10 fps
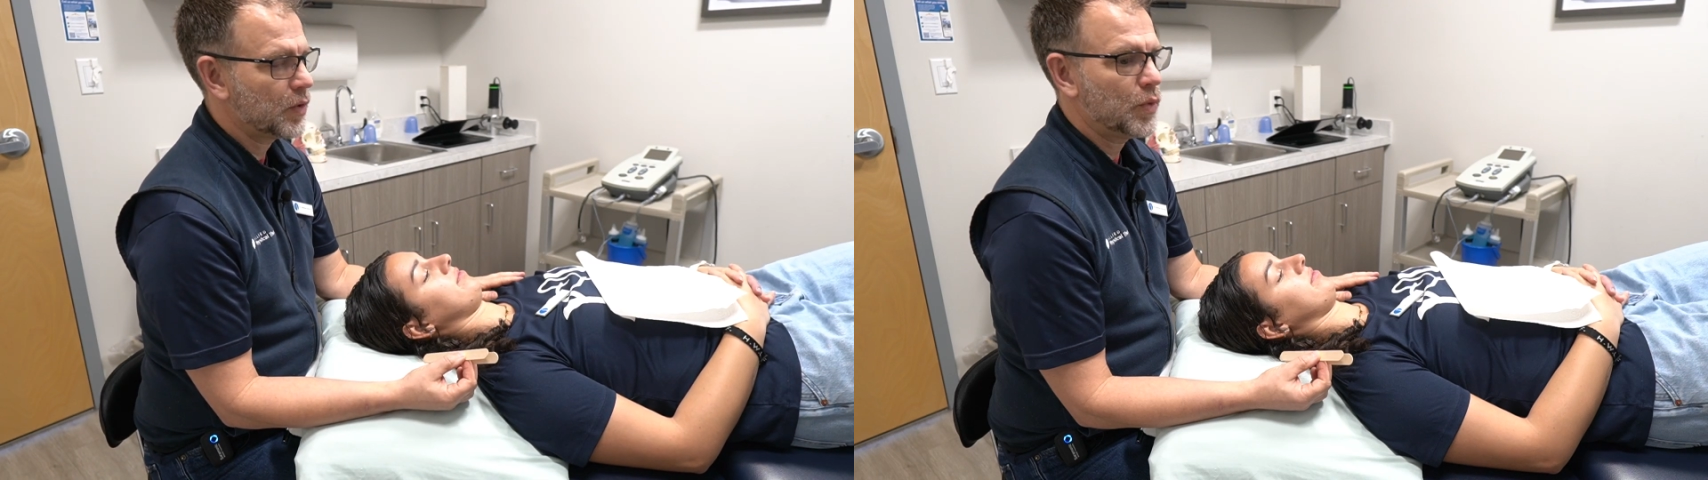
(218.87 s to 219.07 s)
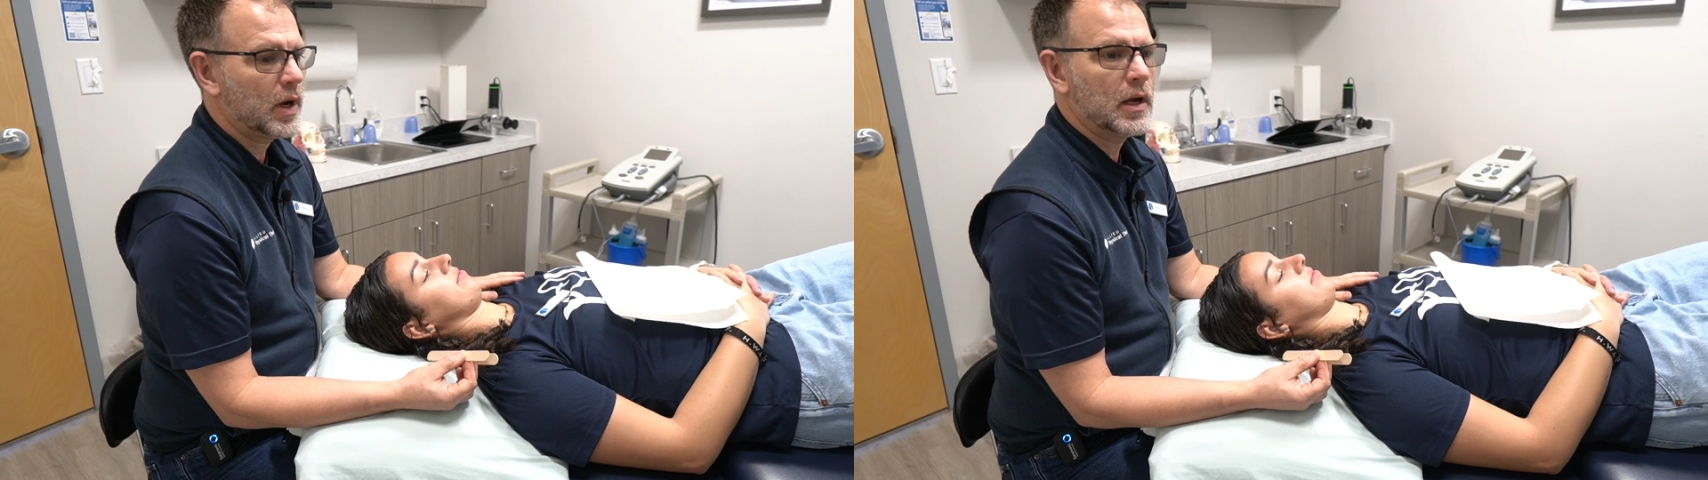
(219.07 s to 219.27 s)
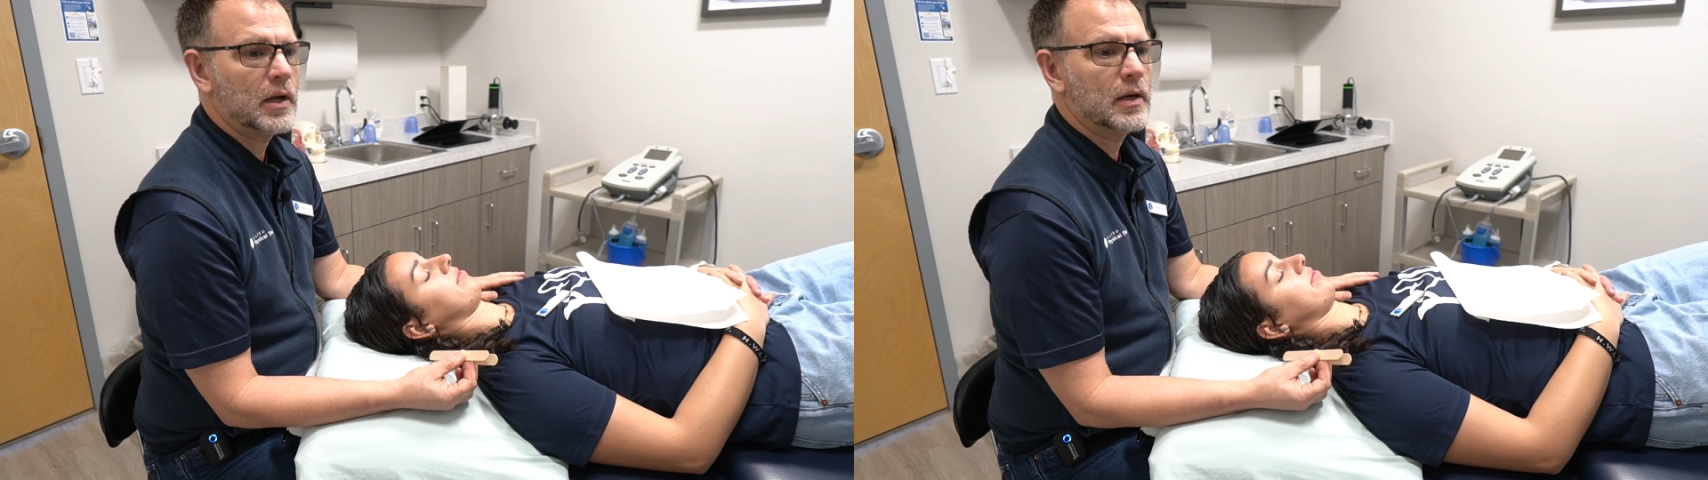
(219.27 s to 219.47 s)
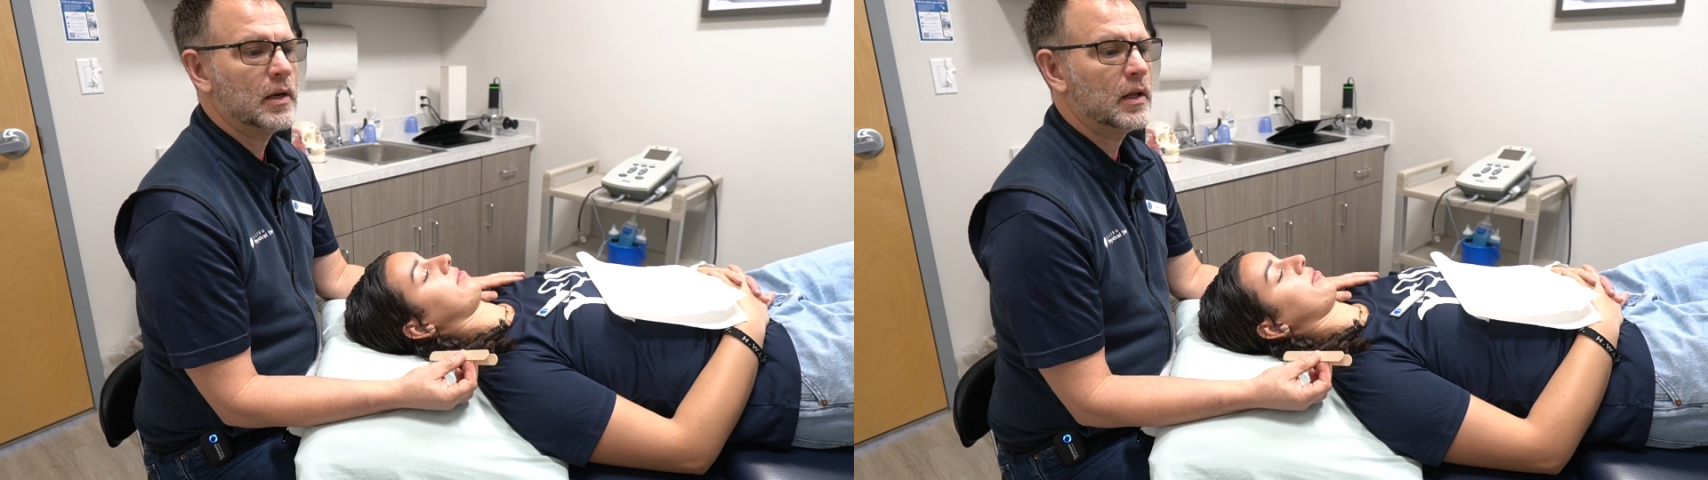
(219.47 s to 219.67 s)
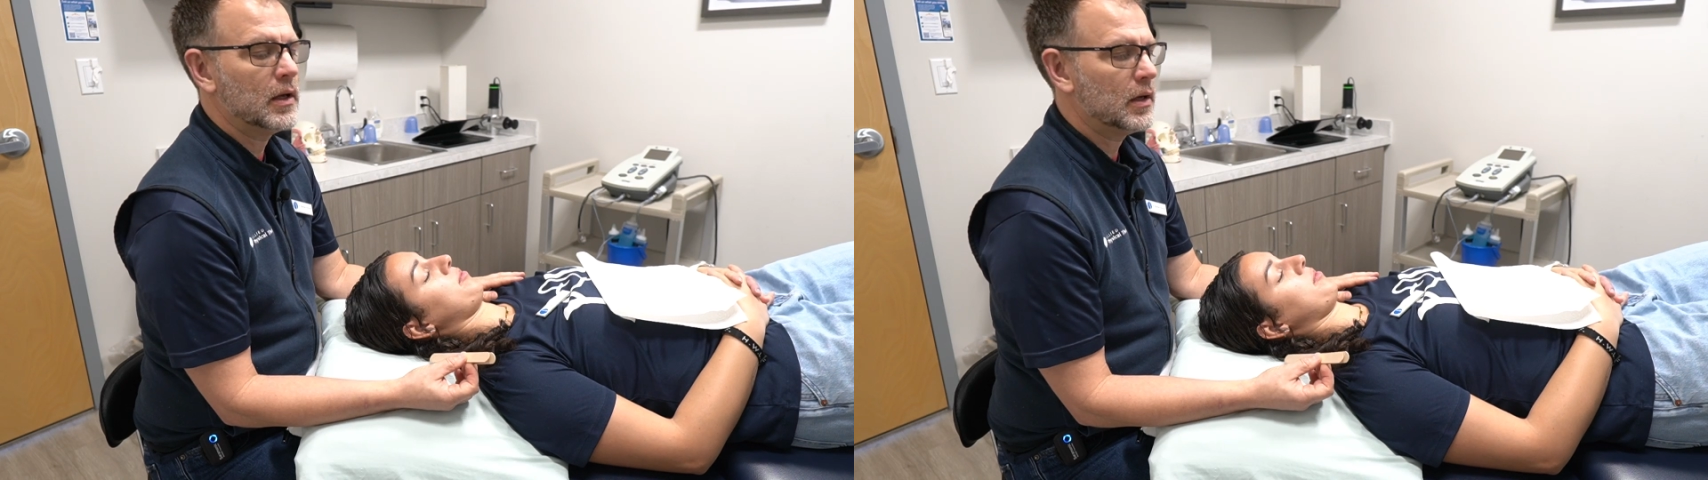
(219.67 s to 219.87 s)

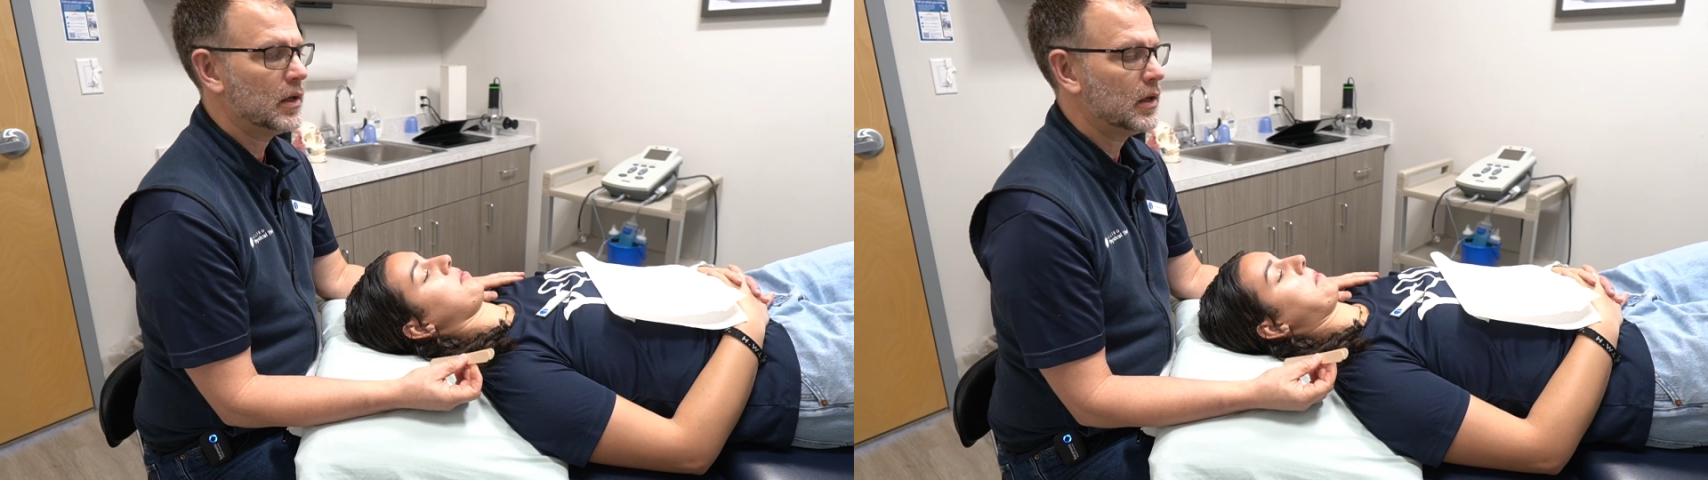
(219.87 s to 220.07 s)
when,